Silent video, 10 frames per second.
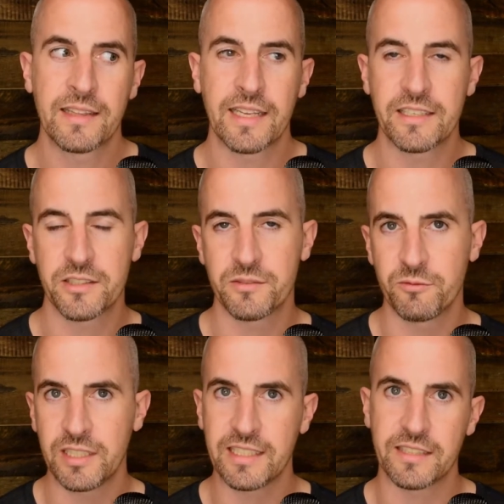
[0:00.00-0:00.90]
That doesn't
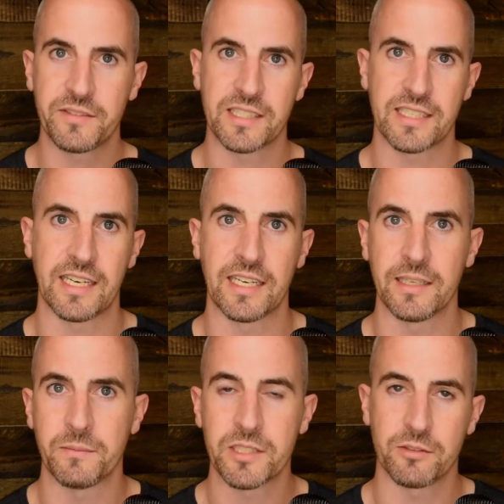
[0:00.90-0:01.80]
really give you
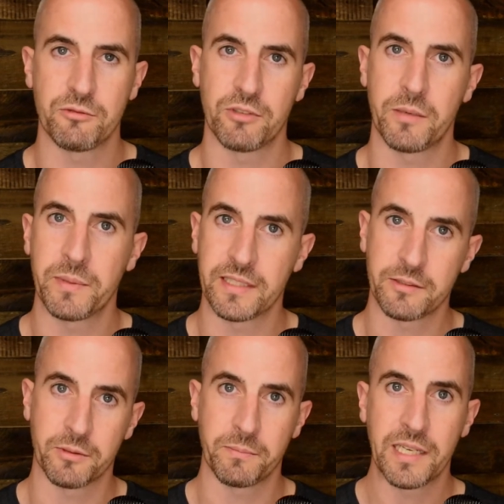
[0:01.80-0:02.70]
time to drop
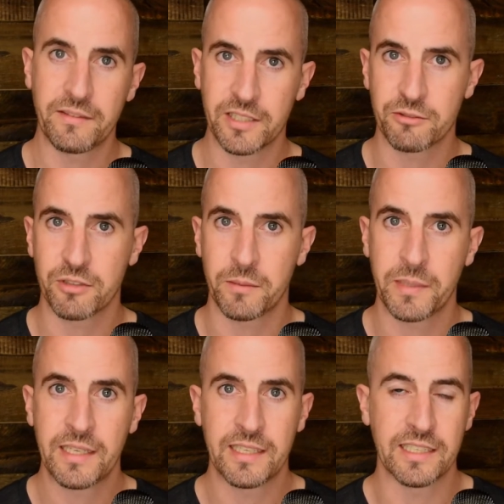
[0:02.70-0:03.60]
into a pelvic drop.
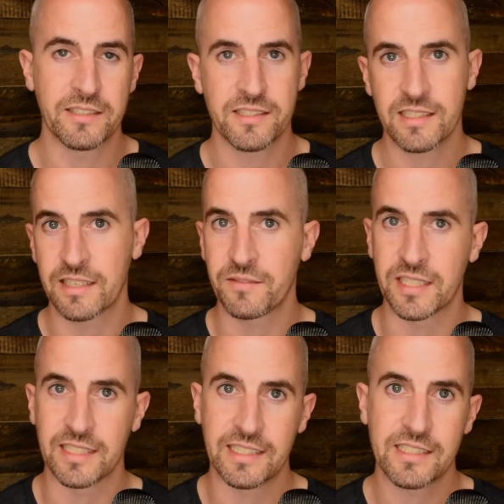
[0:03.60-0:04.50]
It doesn't give you
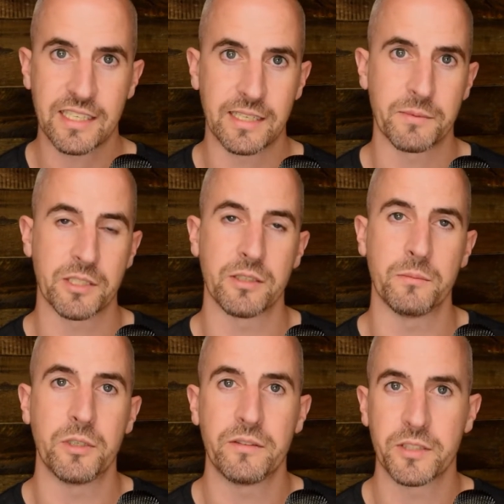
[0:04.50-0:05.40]
knee time to
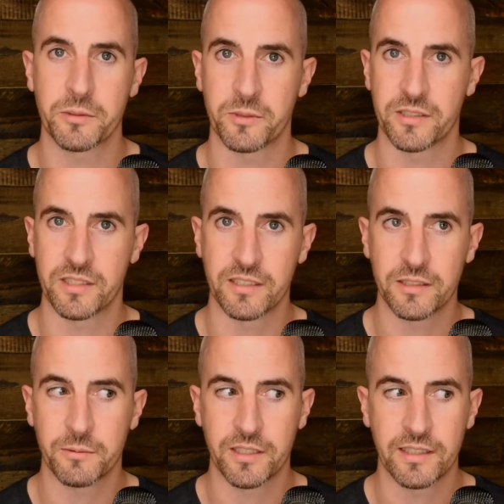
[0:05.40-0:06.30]
come over towards the
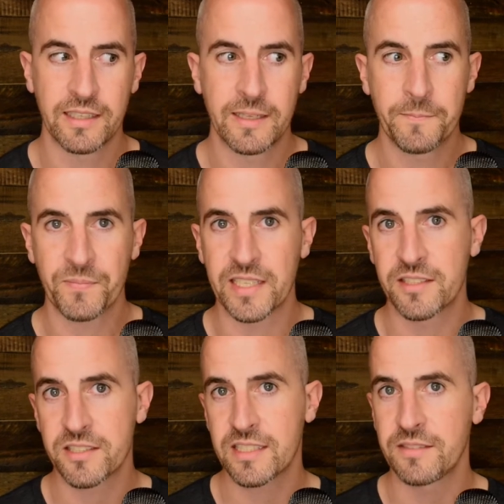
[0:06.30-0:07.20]
other one. It
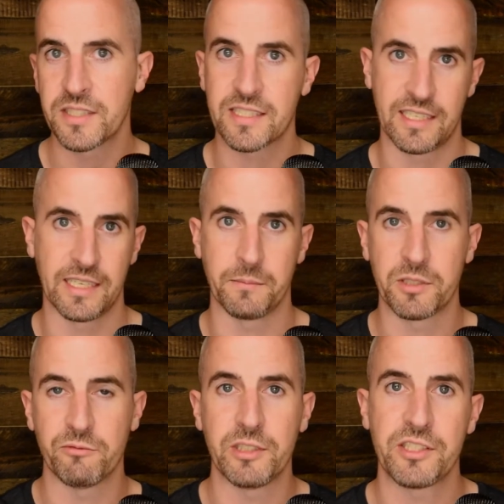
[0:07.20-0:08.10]
doesn't give you time
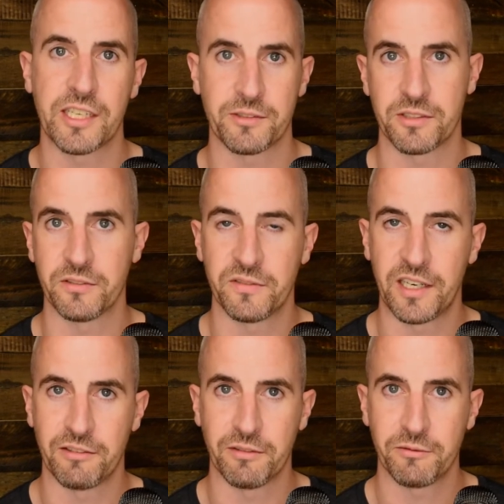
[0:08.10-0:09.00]
to reach out so
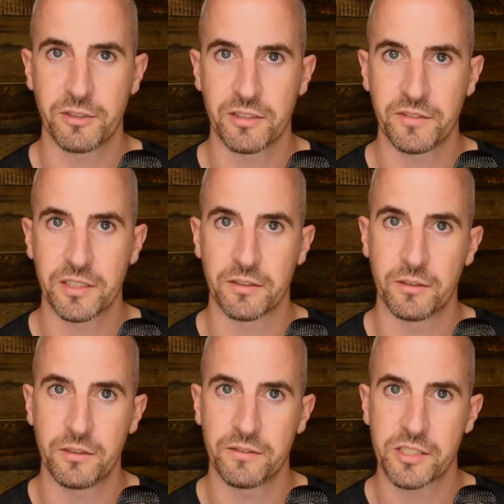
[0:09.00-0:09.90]
far in front of you and
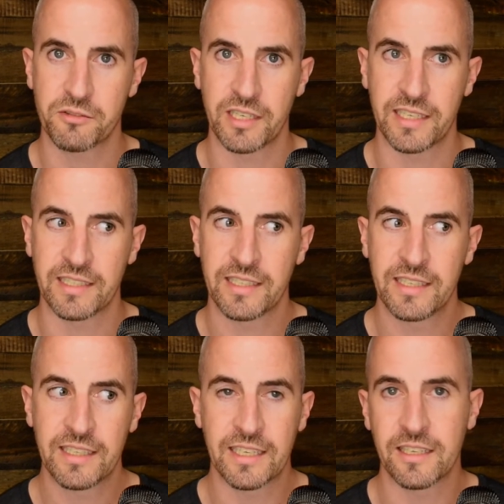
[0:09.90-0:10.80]
overstride.
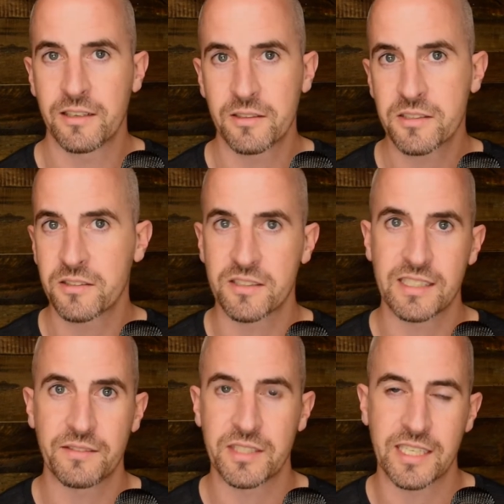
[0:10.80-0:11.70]
And it also doesn't
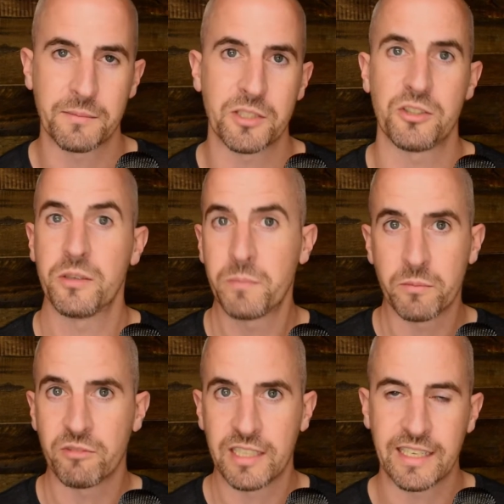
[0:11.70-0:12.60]
give you time to jump
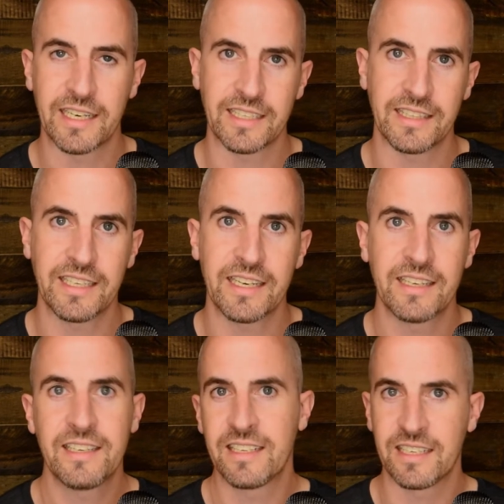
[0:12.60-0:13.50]
up really high in the air
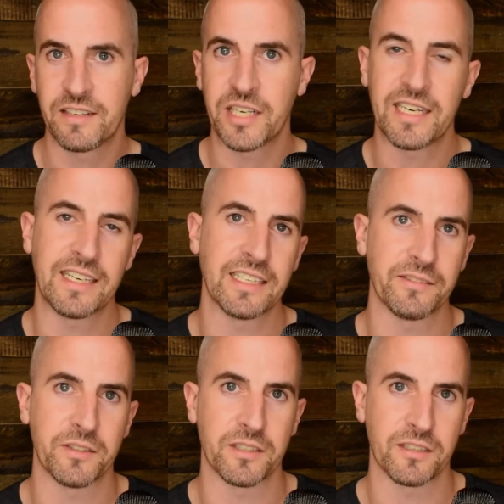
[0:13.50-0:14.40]
and have a higher
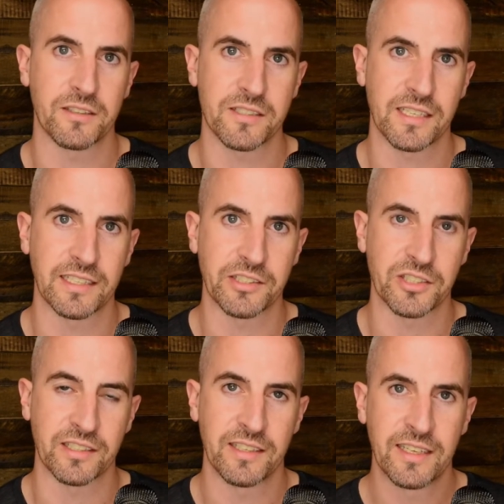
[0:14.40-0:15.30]
vertical
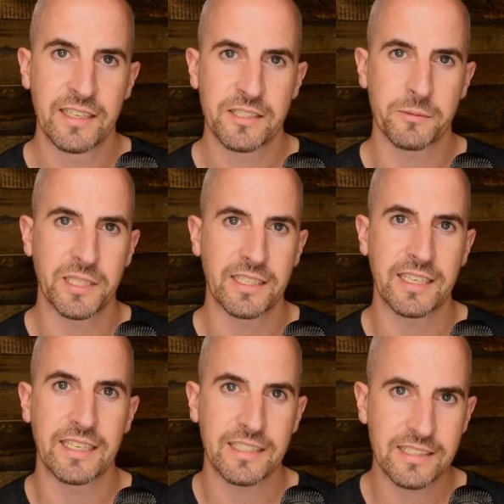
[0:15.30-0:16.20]
oscillation. So when your
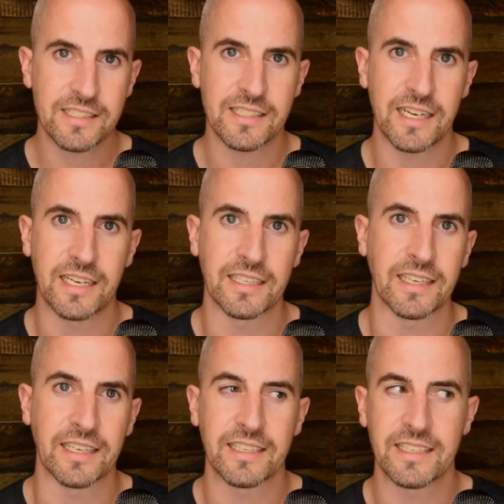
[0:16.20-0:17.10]
cadence is
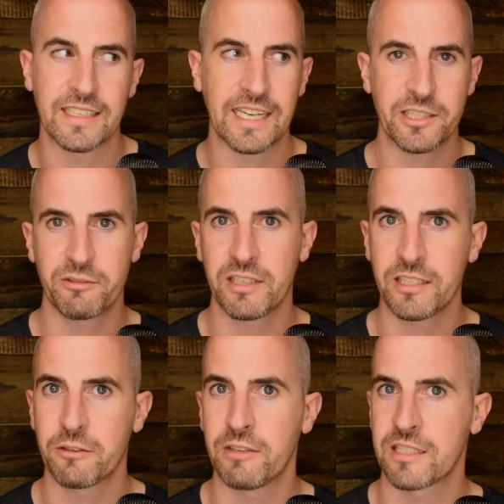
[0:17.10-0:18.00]
higher, it naturally
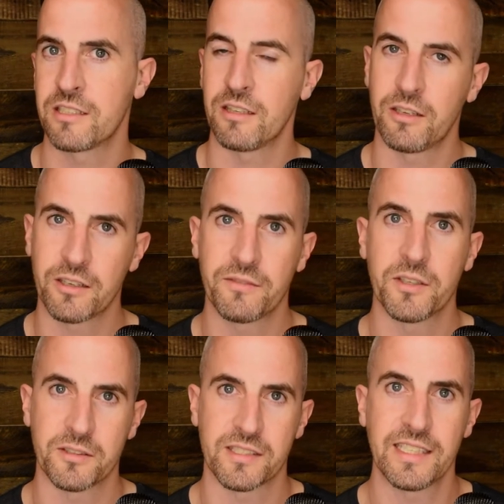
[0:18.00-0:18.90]
corrects a lot of
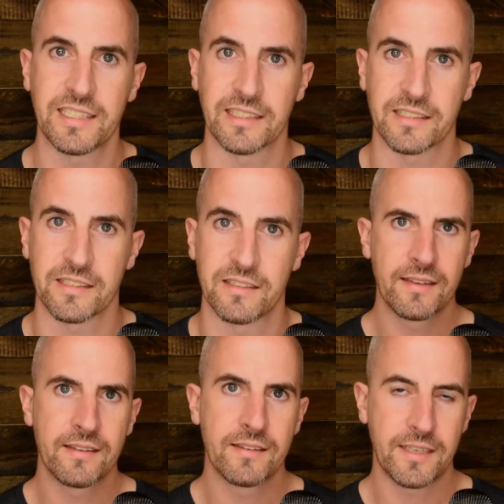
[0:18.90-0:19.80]
those things.
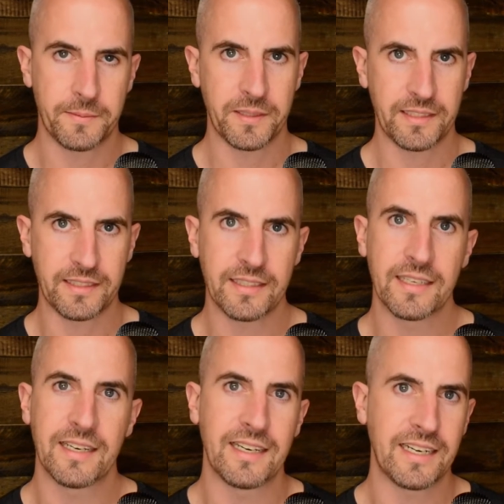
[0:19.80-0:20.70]
Happily,
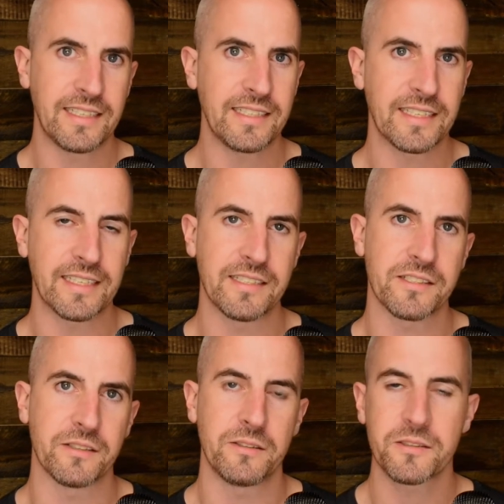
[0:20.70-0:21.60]
a higher
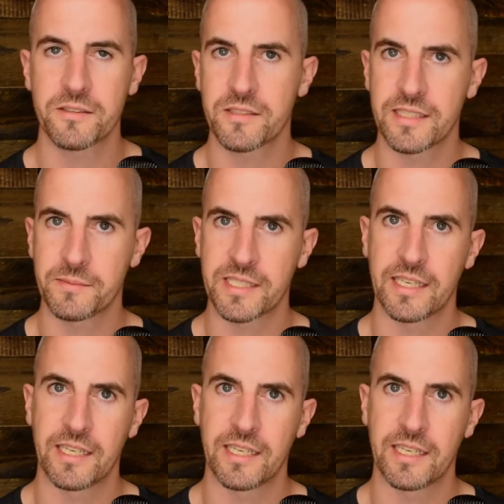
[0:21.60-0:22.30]
cadence also seems to